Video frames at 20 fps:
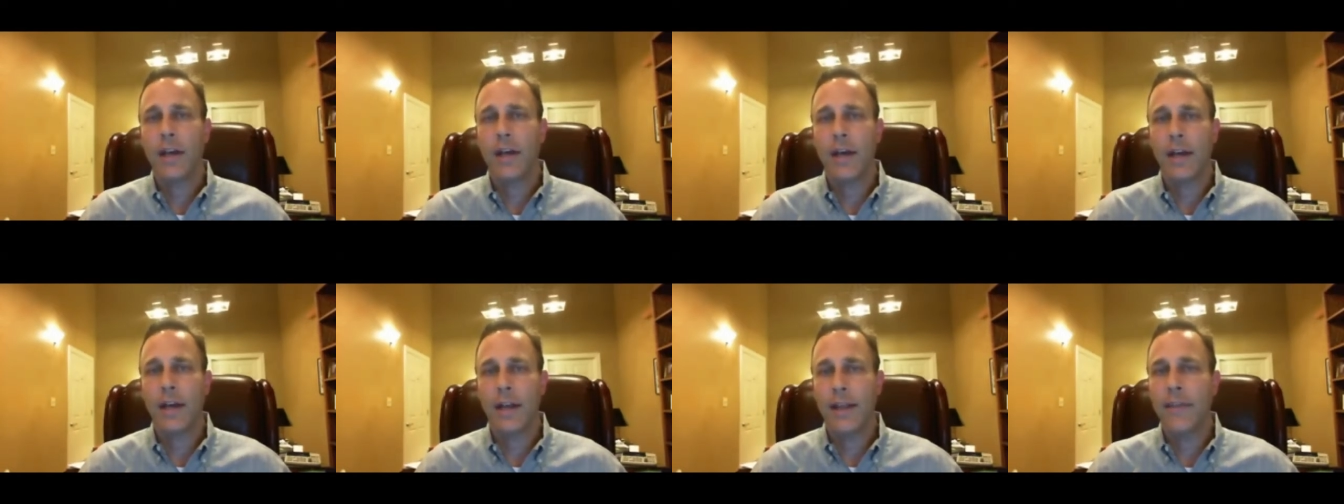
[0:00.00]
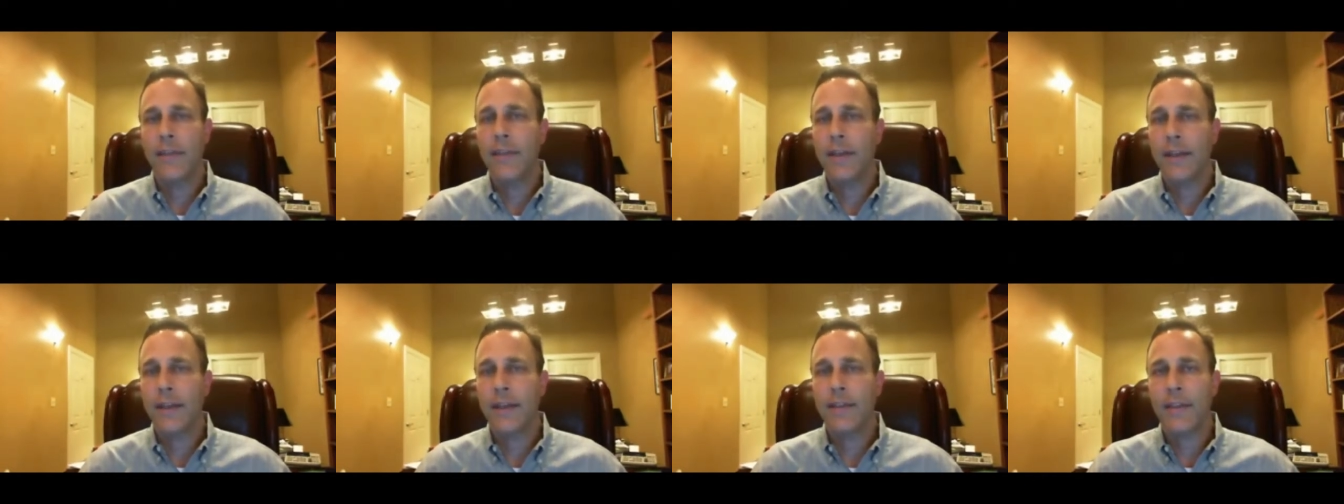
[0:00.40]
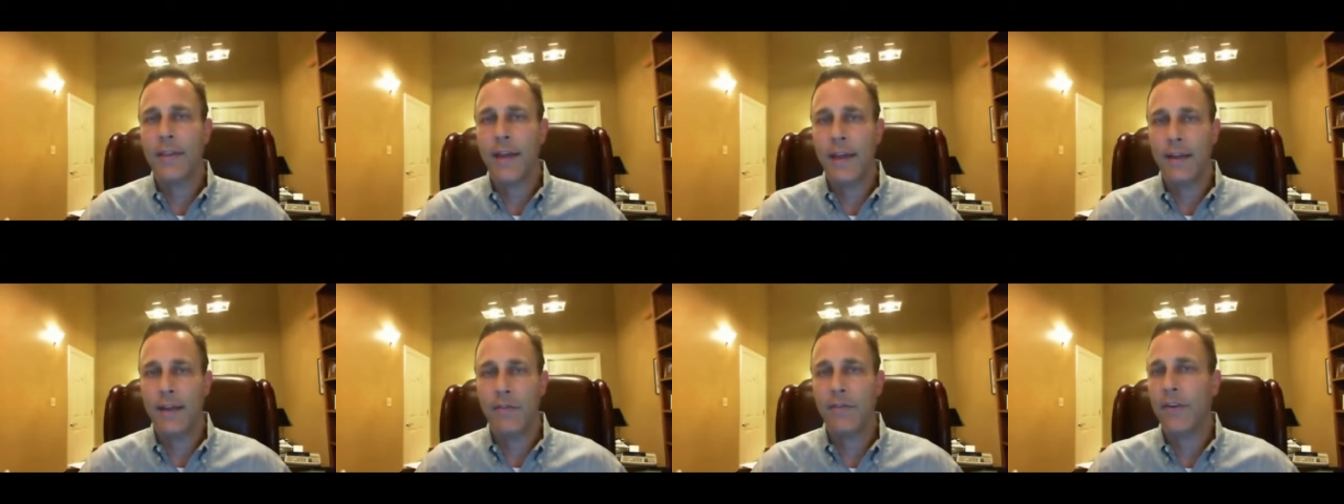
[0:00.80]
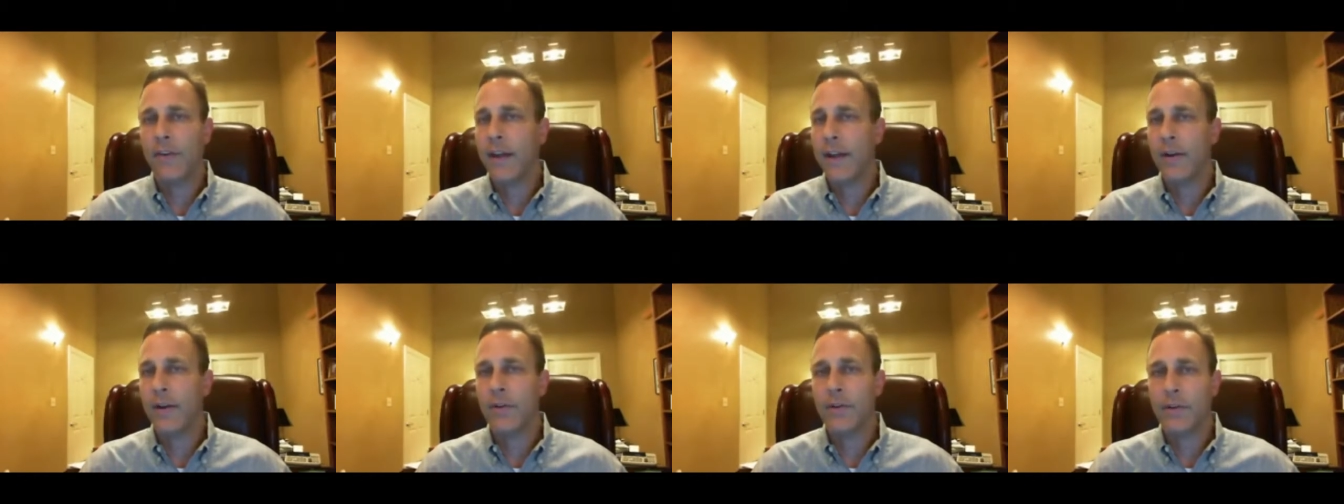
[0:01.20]
and then they
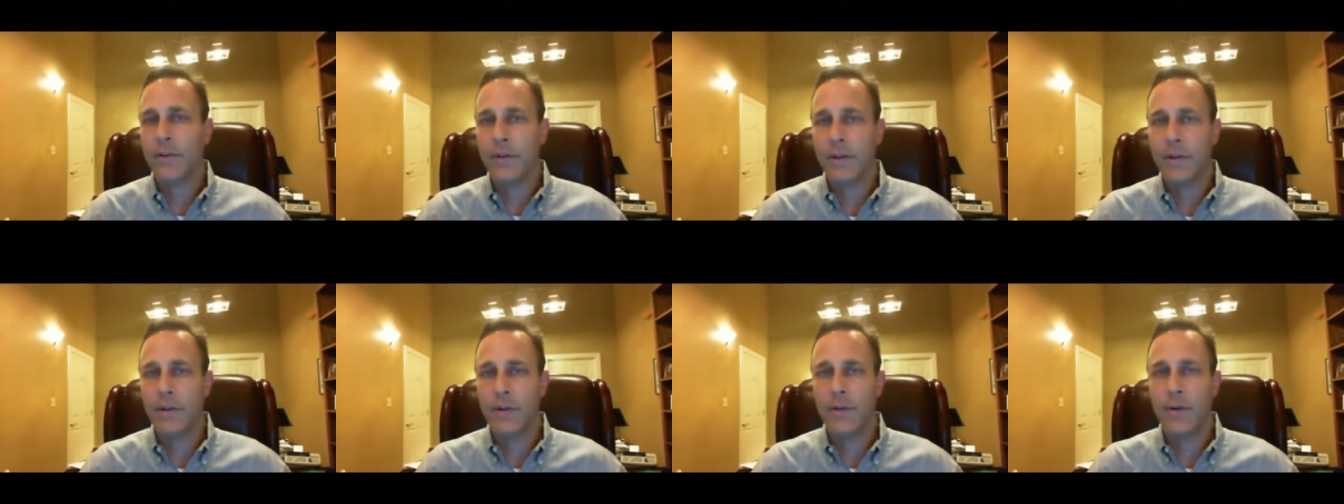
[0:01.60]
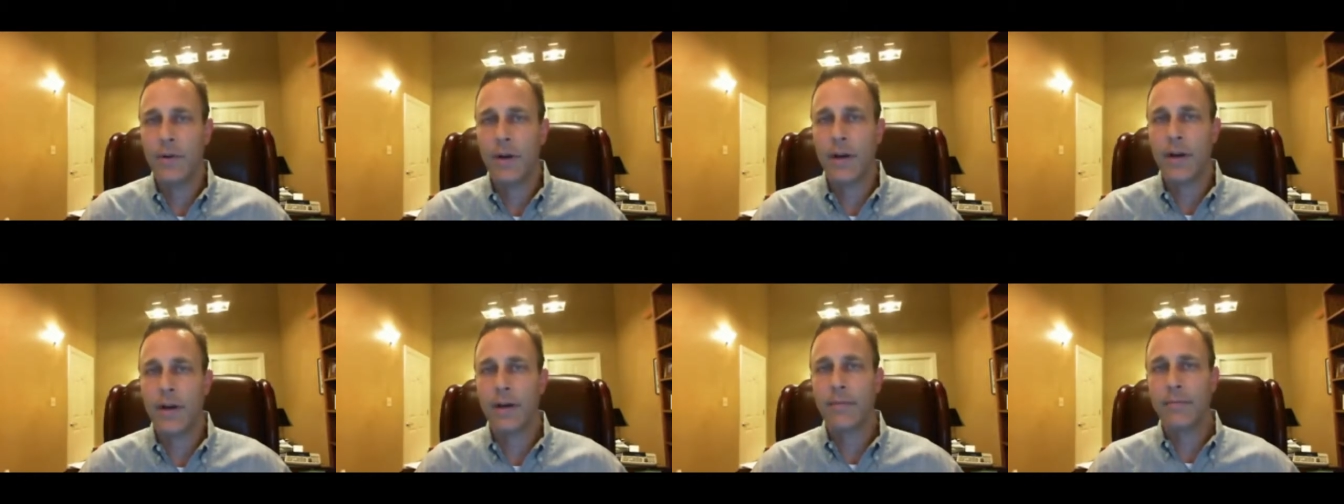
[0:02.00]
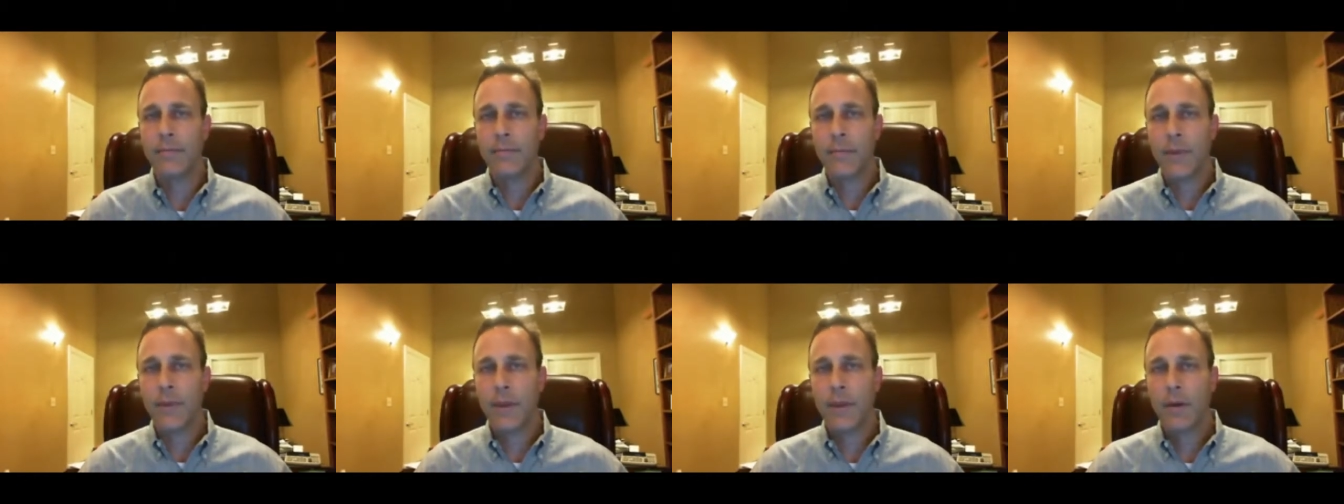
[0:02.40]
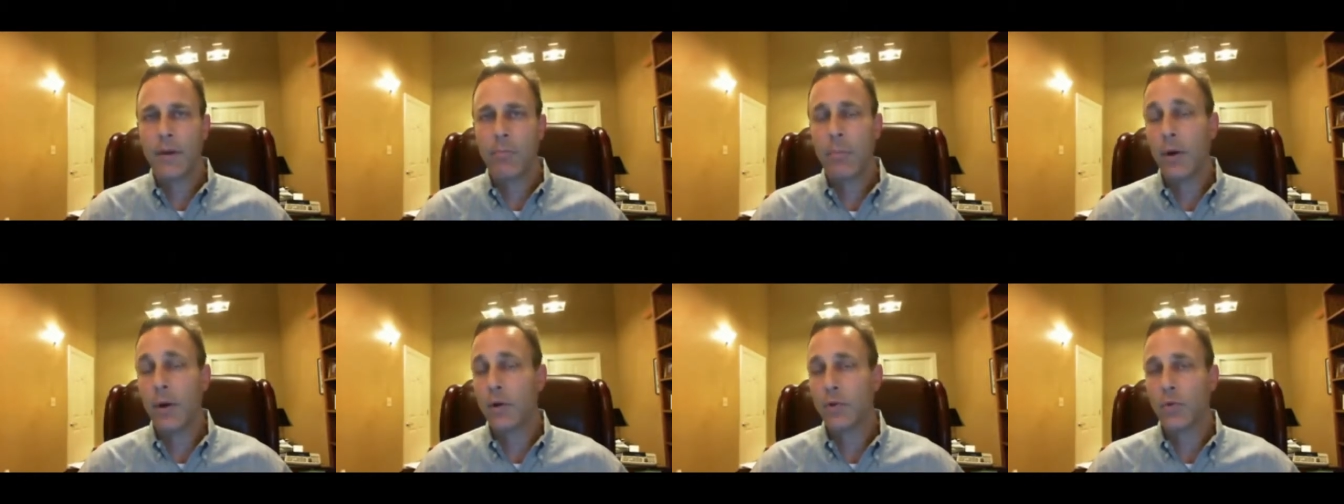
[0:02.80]
failed to
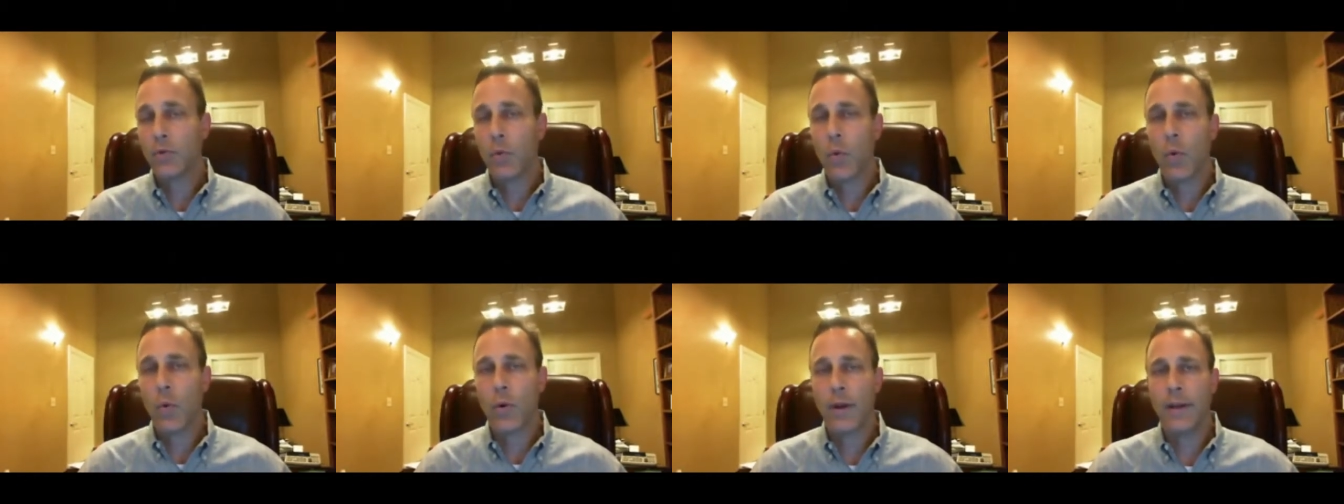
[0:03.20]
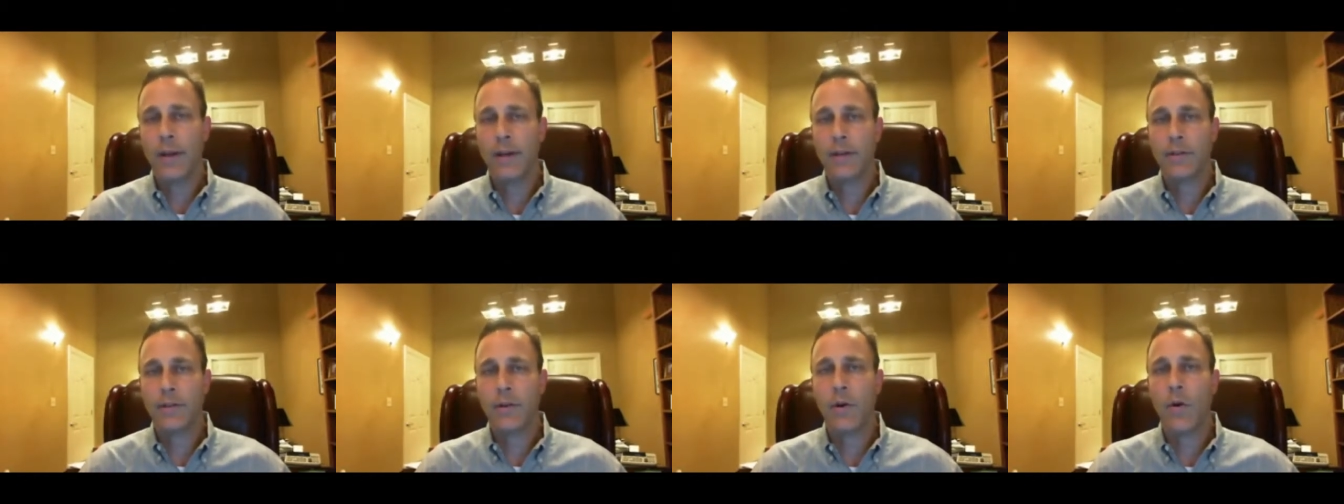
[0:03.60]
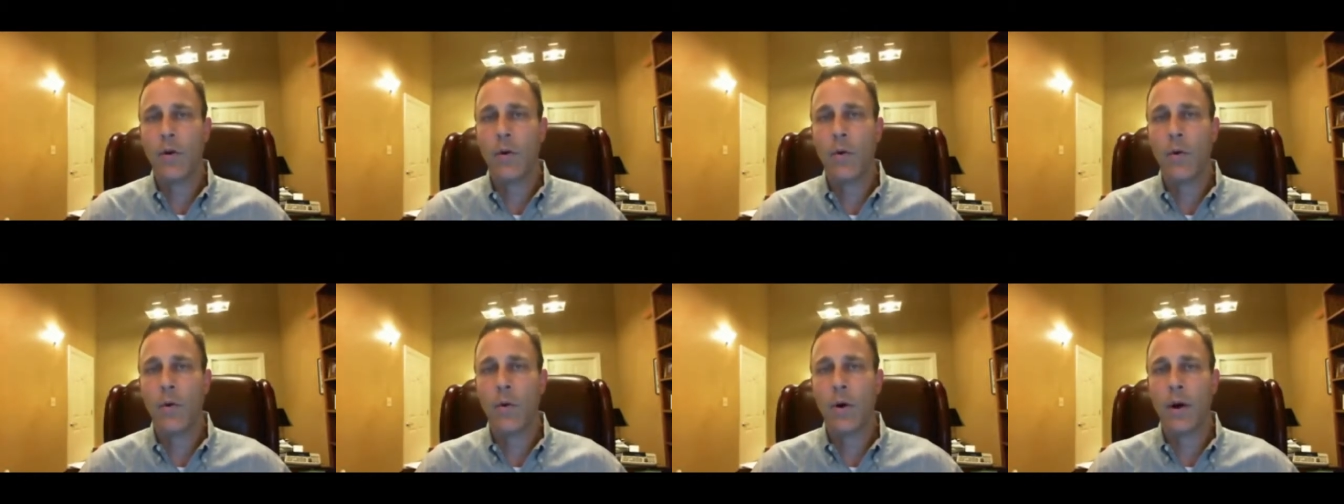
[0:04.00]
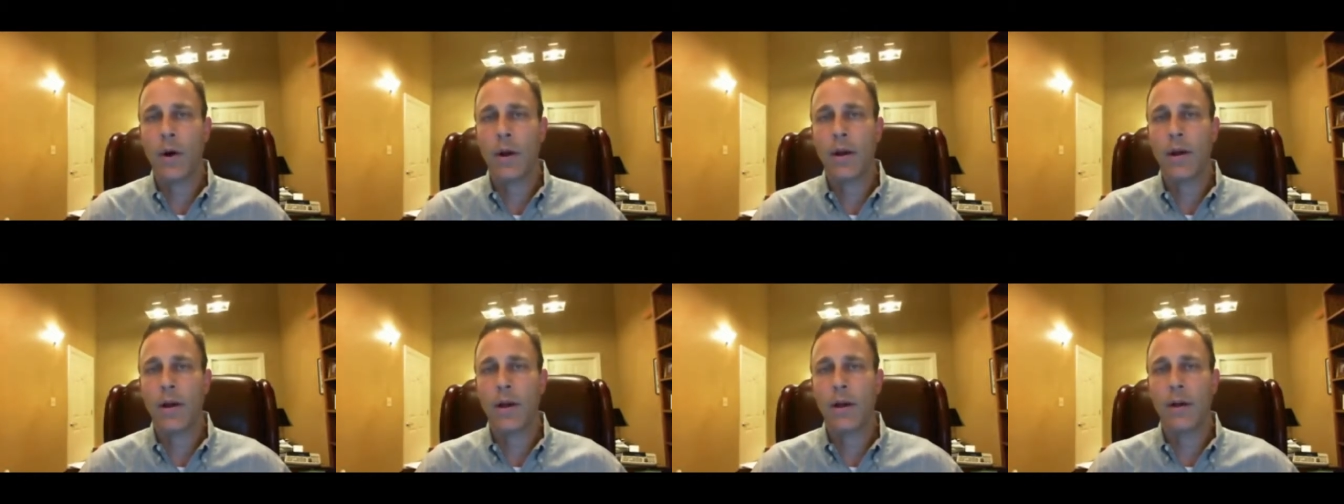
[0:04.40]
post warnings
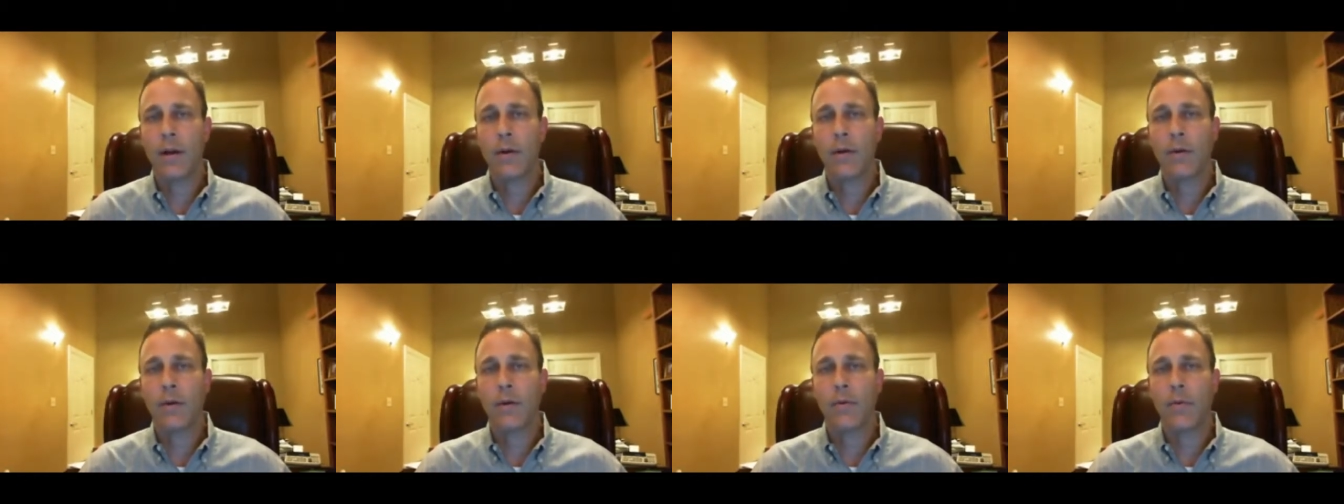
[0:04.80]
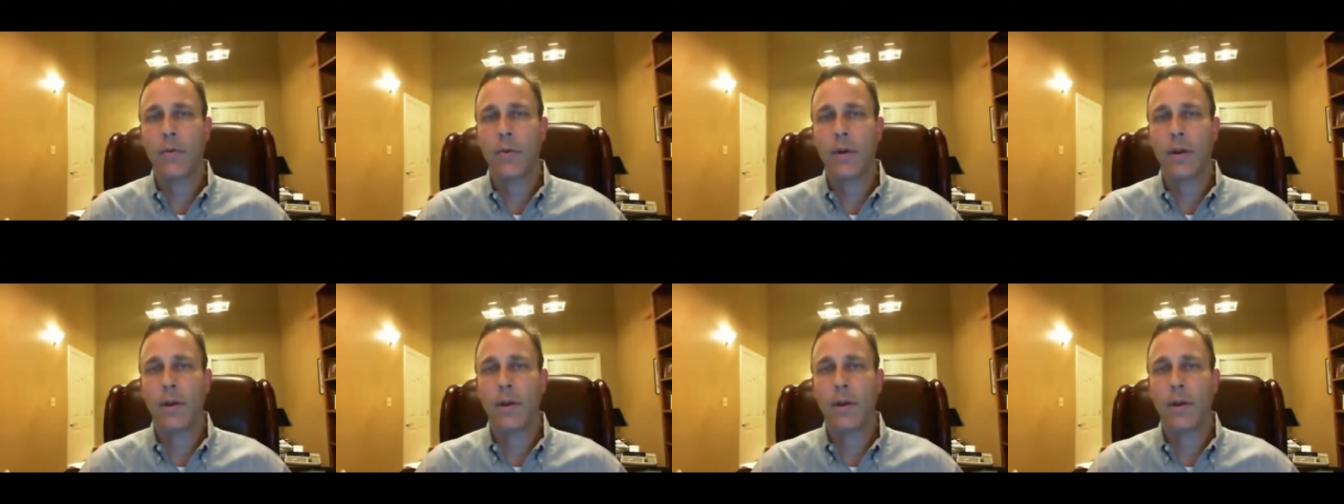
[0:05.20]
or